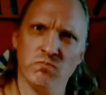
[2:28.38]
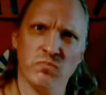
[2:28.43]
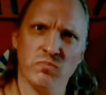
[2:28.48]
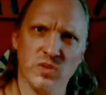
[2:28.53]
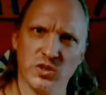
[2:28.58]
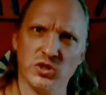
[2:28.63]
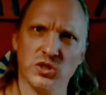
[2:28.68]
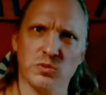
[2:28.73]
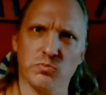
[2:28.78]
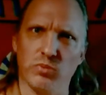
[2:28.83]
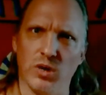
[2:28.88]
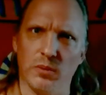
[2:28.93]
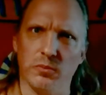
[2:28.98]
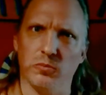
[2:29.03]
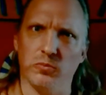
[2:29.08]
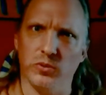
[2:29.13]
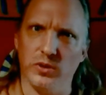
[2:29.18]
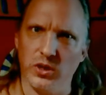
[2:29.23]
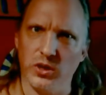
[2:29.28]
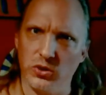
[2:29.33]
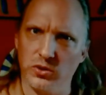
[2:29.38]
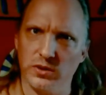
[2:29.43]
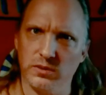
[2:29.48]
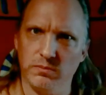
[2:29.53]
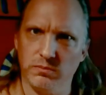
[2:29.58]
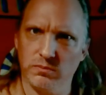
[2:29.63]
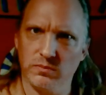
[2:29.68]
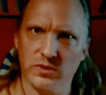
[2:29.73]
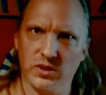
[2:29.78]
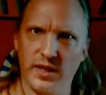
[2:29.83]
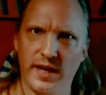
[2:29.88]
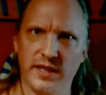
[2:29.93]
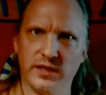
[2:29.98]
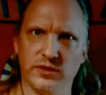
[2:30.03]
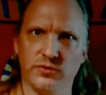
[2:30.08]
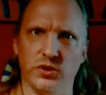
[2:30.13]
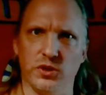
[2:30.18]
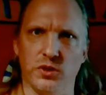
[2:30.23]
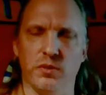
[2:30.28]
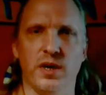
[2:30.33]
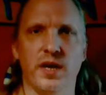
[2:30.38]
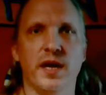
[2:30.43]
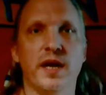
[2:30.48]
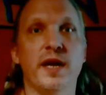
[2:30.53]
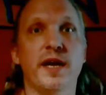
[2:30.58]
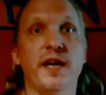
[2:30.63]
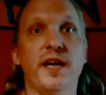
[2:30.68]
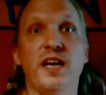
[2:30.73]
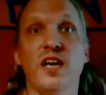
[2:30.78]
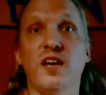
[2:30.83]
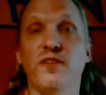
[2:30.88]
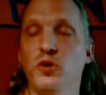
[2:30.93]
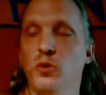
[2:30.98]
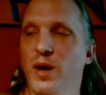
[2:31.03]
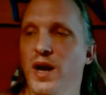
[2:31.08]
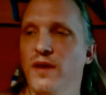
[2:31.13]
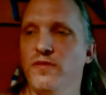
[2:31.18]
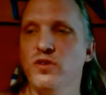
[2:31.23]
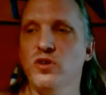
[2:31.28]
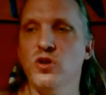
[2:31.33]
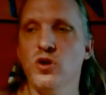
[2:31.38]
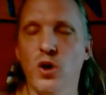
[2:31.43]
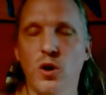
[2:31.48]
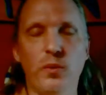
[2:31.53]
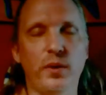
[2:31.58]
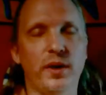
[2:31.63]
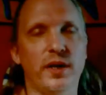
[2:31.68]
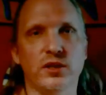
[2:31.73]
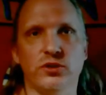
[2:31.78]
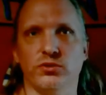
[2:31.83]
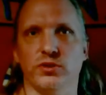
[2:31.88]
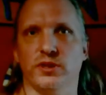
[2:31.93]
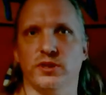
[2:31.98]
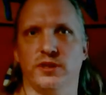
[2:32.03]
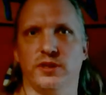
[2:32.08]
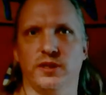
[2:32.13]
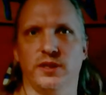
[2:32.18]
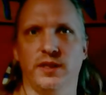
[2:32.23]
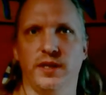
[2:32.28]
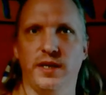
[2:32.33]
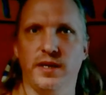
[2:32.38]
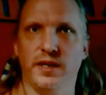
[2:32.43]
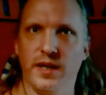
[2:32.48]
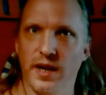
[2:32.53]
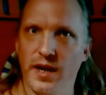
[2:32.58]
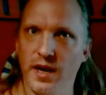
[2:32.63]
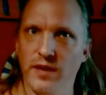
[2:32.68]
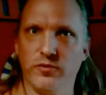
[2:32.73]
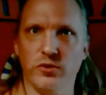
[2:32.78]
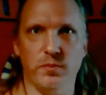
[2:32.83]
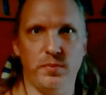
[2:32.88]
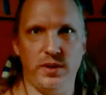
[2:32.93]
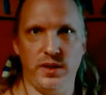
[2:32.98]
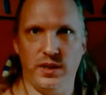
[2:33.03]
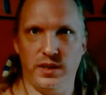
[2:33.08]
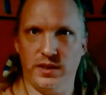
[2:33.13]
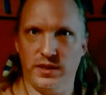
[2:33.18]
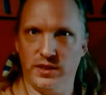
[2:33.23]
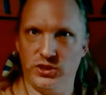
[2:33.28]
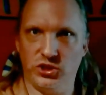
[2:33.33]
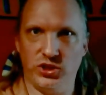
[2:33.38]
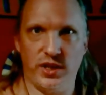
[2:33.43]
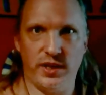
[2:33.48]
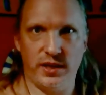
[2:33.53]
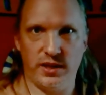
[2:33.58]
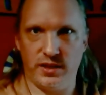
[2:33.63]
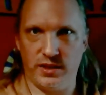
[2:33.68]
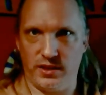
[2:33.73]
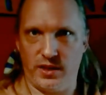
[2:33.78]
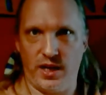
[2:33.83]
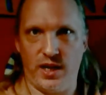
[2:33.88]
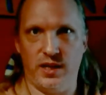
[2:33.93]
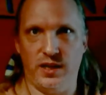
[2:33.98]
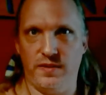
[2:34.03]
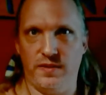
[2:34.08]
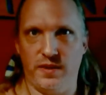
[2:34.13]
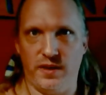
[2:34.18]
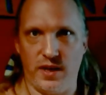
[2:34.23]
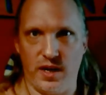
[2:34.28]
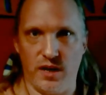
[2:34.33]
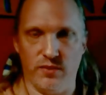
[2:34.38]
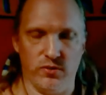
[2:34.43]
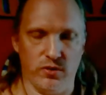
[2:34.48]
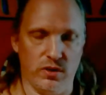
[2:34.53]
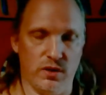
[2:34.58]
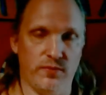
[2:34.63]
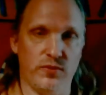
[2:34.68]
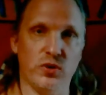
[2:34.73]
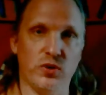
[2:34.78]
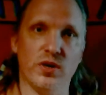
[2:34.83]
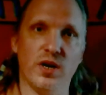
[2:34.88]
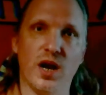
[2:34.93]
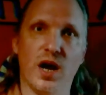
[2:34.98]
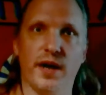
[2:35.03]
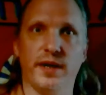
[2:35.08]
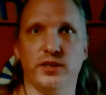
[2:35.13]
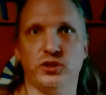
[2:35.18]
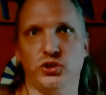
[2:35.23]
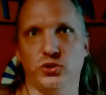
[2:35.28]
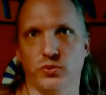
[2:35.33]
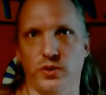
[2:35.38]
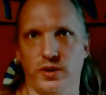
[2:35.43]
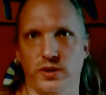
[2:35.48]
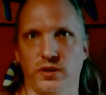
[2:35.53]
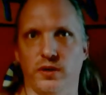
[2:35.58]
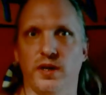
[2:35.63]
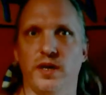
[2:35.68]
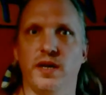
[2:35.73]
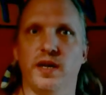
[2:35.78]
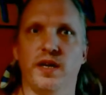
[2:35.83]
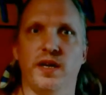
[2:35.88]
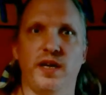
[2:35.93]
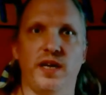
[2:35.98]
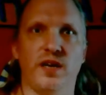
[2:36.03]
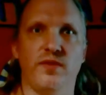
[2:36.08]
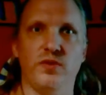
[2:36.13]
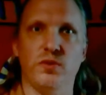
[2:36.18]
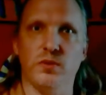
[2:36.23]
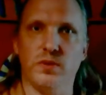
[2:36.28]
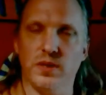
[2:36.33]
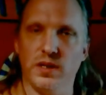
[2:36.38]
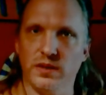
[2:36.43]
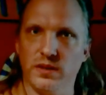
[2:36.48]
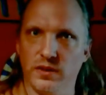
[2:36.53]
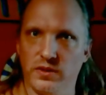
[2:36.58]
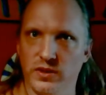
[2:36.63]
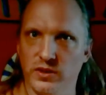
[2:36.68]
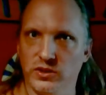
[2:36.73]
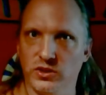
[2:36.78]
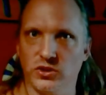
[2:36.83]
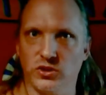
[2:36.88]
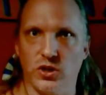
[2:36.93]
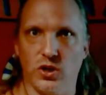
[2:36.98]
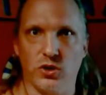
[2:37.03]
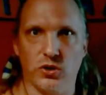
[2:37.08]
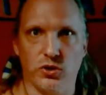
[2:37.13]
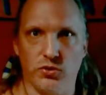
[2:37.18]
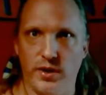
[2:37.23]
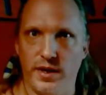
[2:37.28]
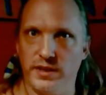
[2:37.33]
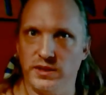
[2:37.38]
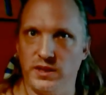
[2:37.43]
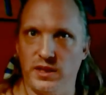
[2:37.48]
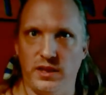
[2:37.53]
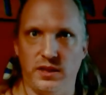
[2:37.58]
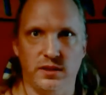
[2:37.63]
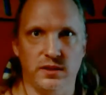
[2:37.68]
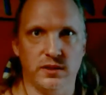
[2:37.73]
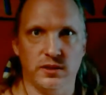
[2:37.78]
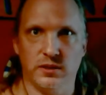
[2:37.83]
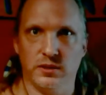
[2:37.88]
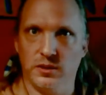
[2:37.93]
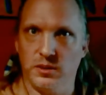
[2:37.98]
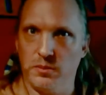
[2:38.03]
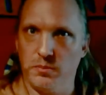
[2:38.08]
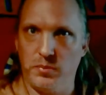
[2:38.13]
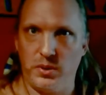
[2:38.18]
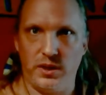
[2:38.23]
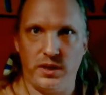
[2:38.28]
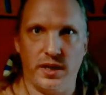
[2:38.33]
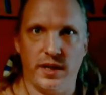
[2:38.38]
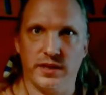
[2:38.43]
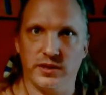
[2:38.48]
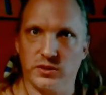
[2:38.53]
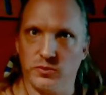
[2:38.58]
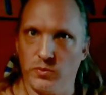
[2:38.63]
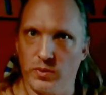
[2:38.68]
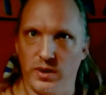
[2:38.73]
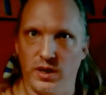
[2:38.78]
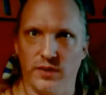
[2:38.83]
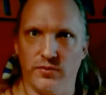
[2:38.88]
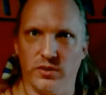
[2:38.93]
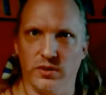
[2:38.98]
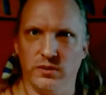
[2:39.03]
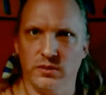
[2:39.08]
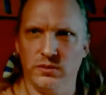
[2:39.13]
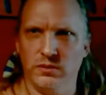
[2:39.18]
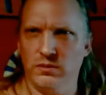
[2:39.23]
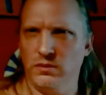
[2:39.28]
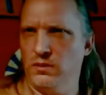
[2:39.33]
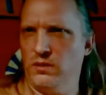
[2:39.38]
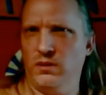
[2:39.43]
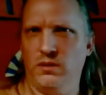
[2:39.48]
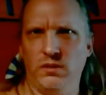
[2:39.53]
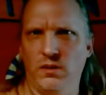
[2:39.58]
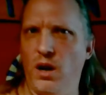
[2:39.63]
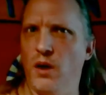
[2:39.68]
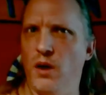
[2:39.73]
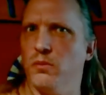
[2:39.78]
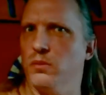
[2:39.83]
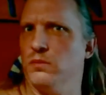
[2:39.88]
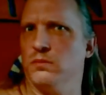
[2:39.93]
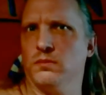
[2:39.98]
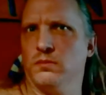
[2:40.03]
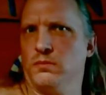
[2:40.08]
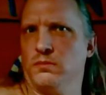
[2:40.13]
this is probably a good class for you. If you have no interest in ever being initiated into anything ever, if you're not a joiner, if you think that this is all crazy, BS, whatever, you can go.